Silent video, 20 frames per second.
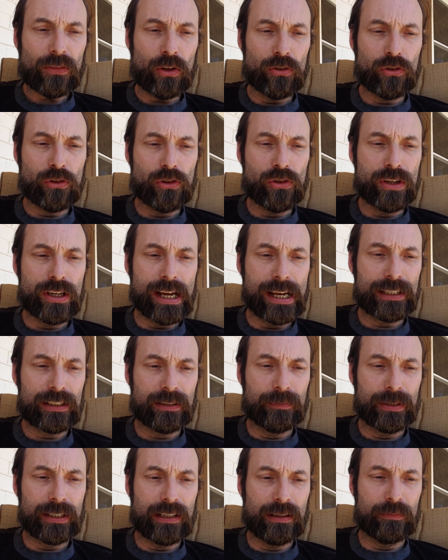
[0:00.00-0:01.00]
so you guys
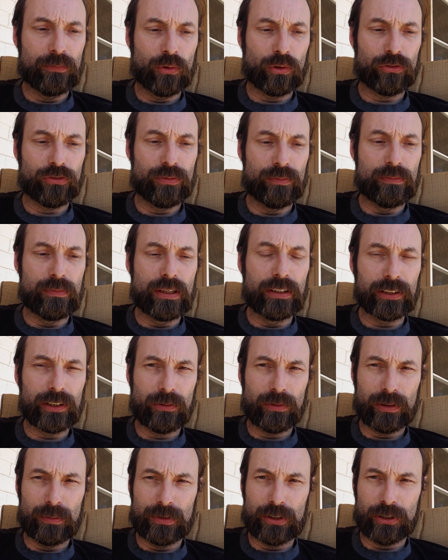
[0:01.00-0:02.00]
can become more familiar
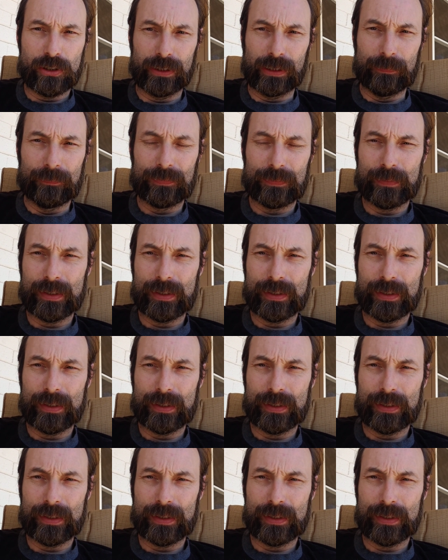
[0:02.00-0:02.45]
with the material.